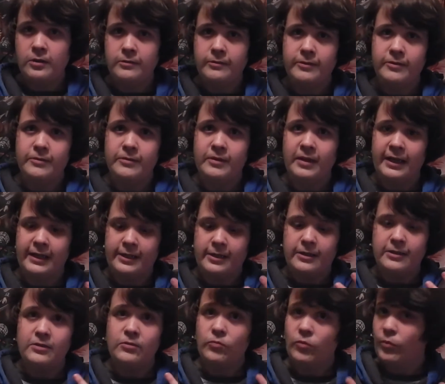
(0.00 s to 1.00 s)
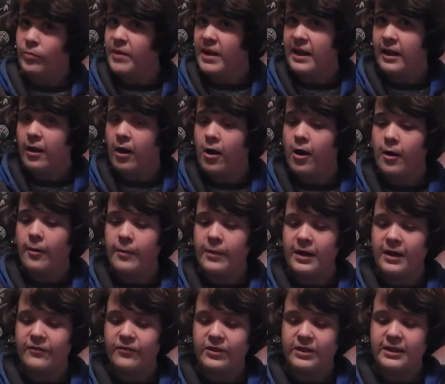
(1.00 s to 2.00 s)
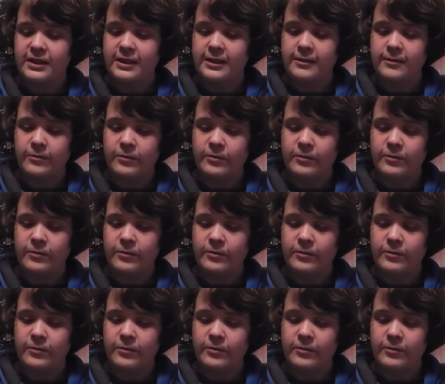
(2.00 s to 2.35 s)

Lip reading: you do remain calm and everything,